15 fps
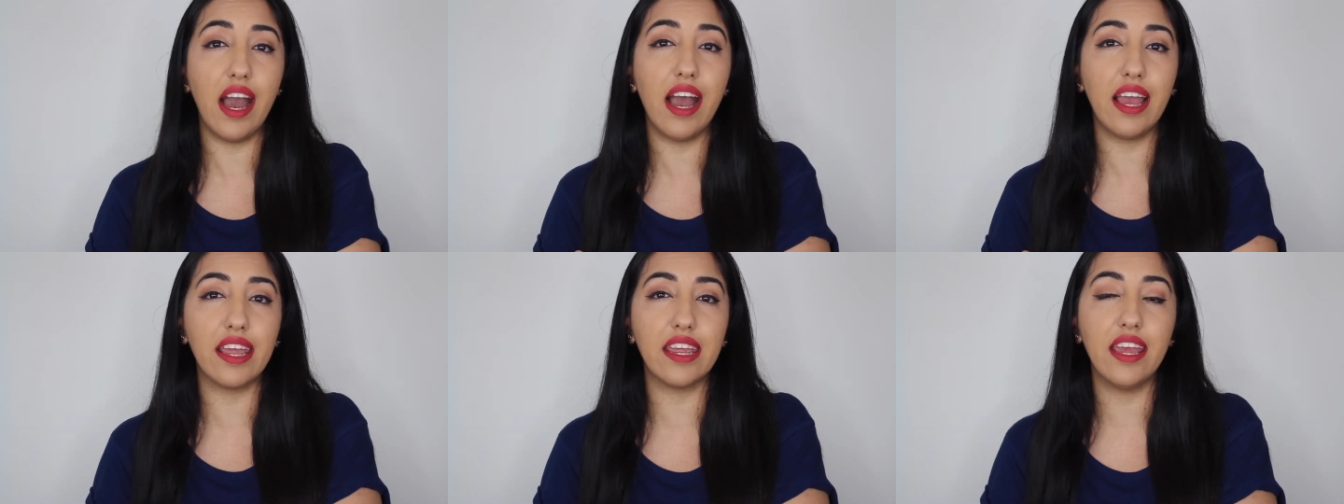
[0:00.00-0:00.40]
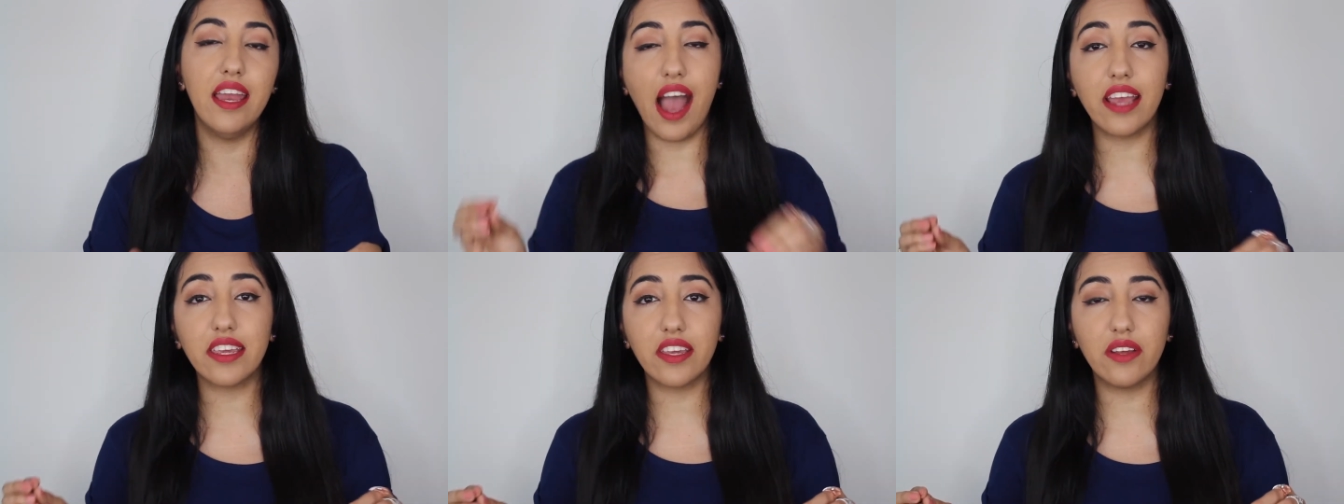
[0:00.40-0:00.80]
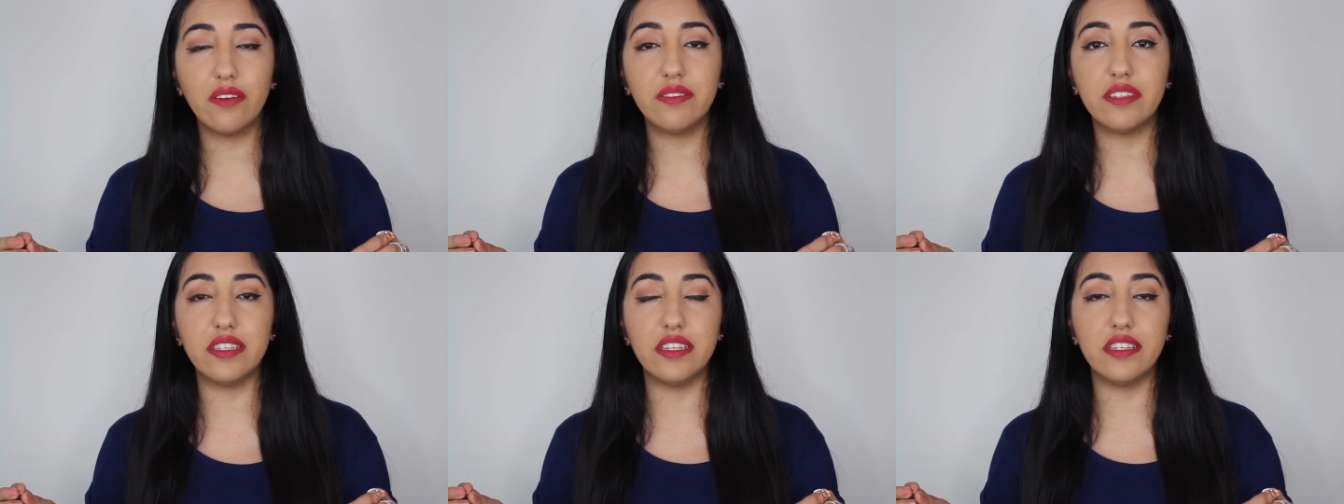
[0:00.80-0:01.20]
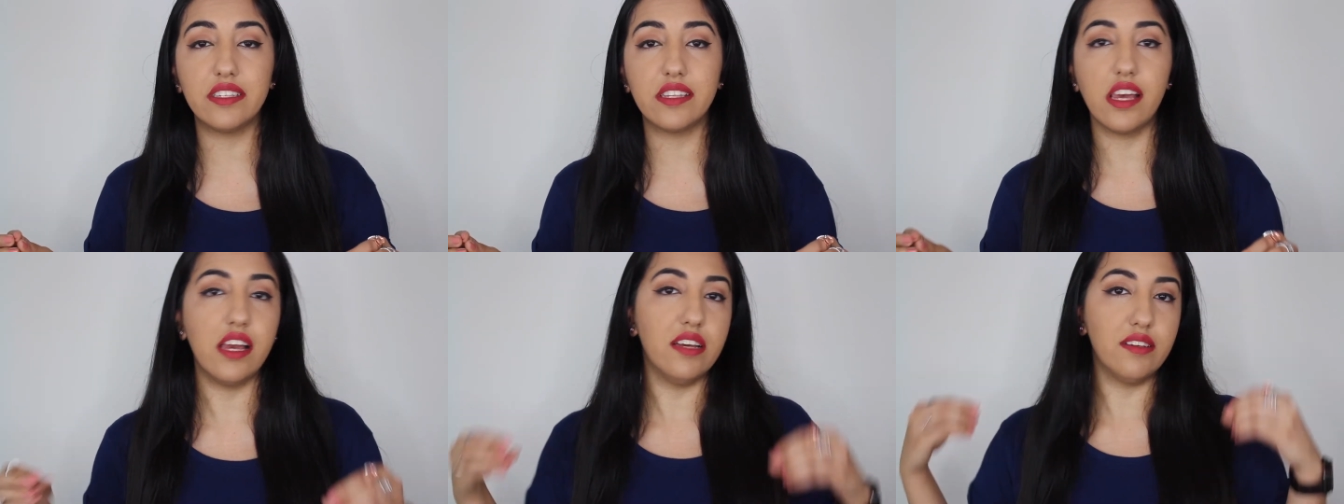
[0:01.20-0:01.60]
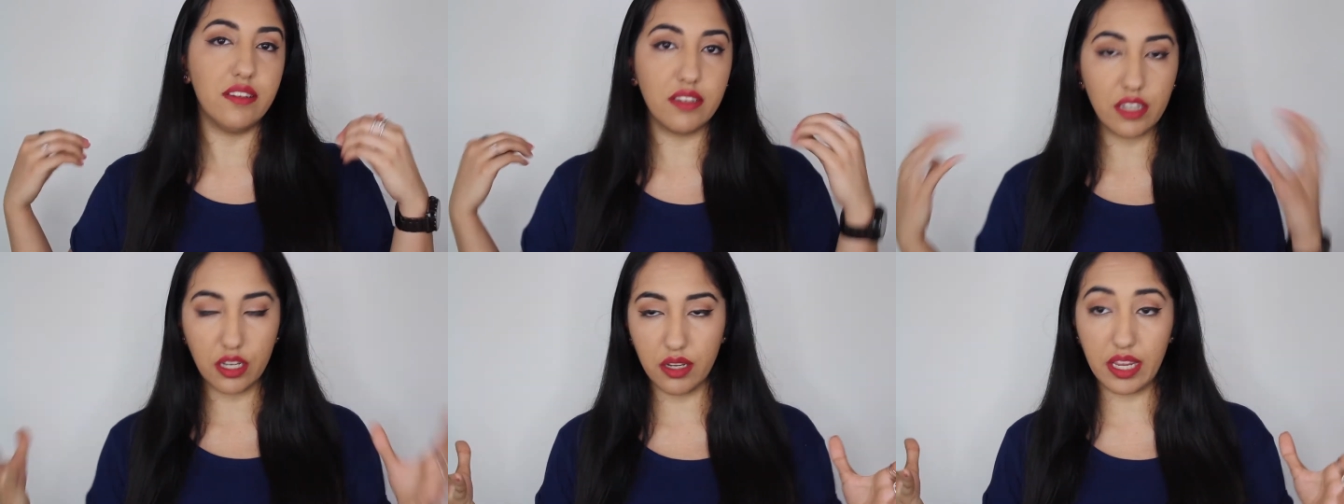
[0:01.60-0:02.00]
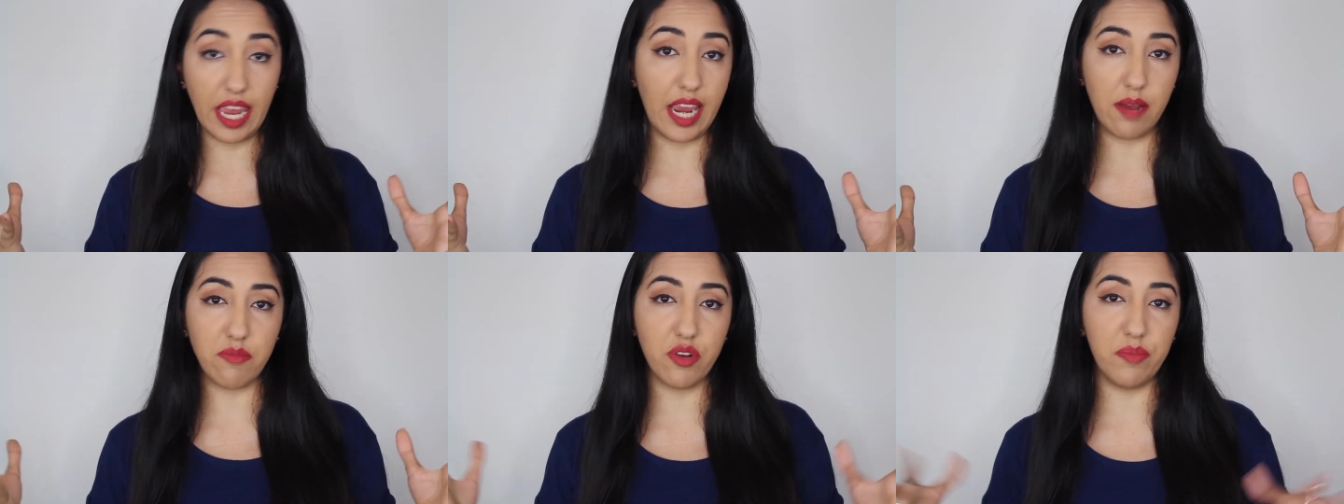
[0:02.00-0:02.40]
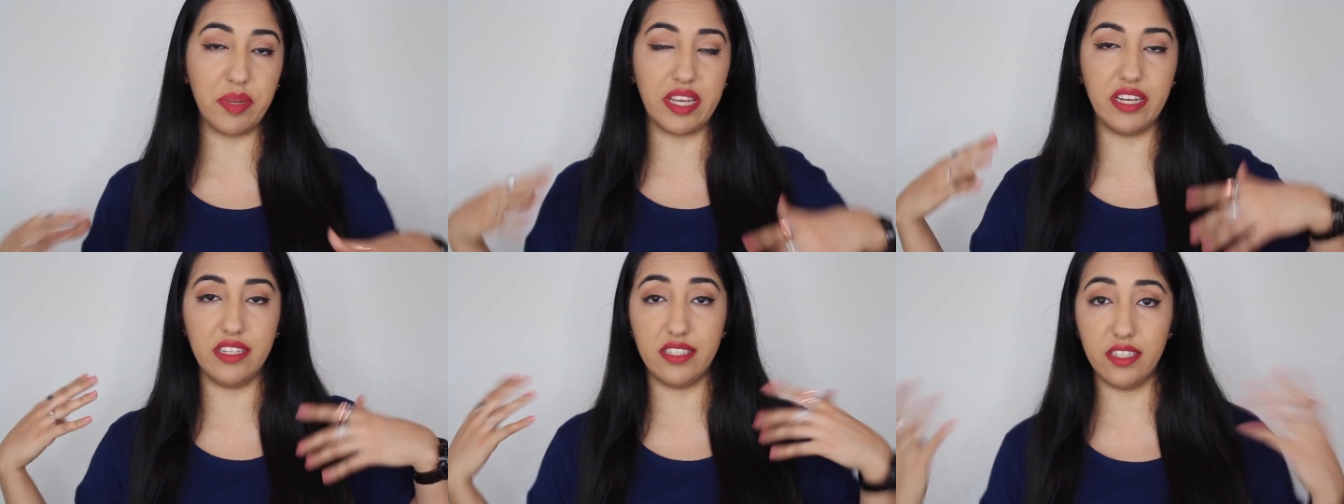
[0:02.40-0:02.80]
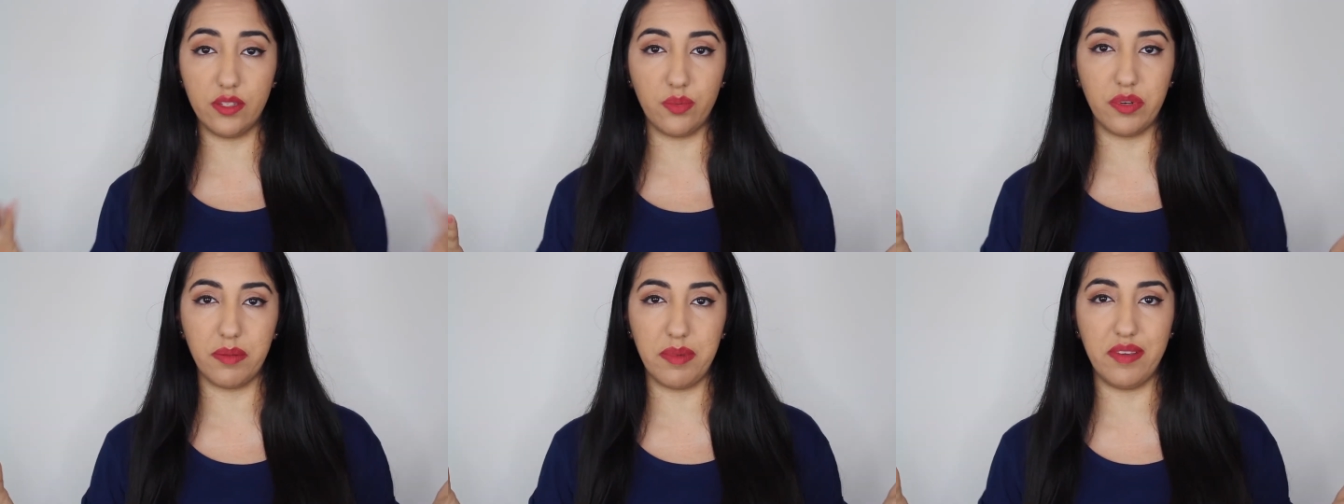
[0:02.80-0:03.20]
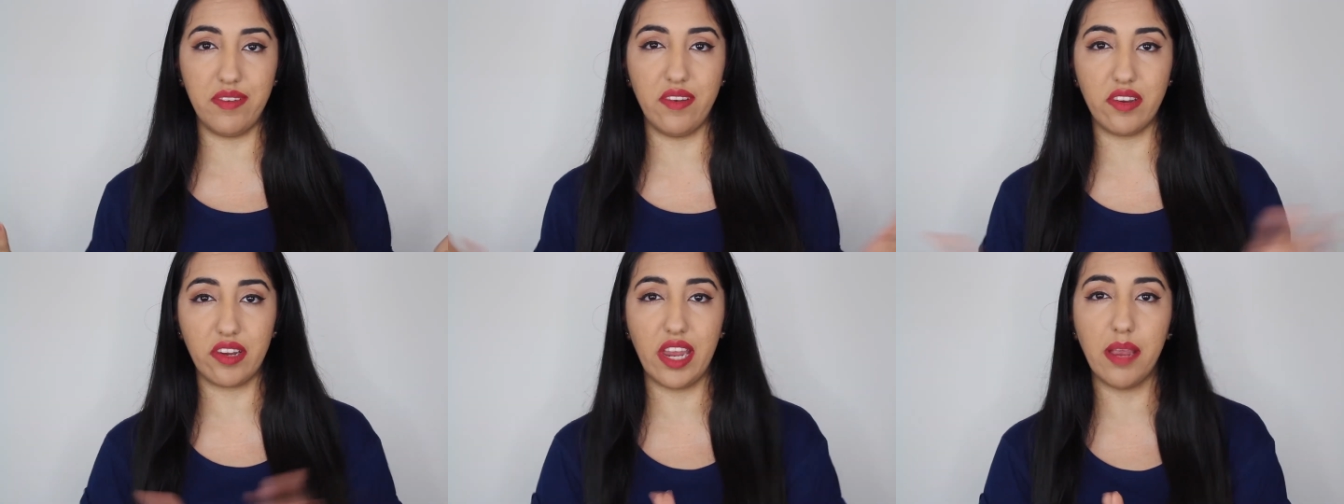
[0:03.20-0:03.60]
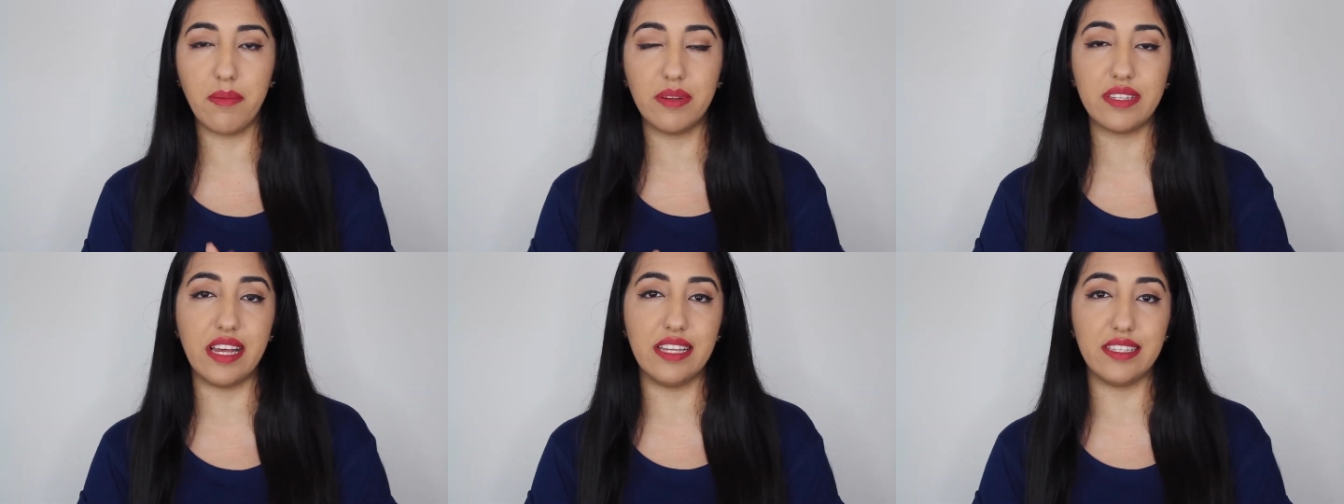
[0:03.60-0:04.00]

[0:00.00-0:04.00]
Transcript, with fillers: I use this camera because it's one of my favorite cameras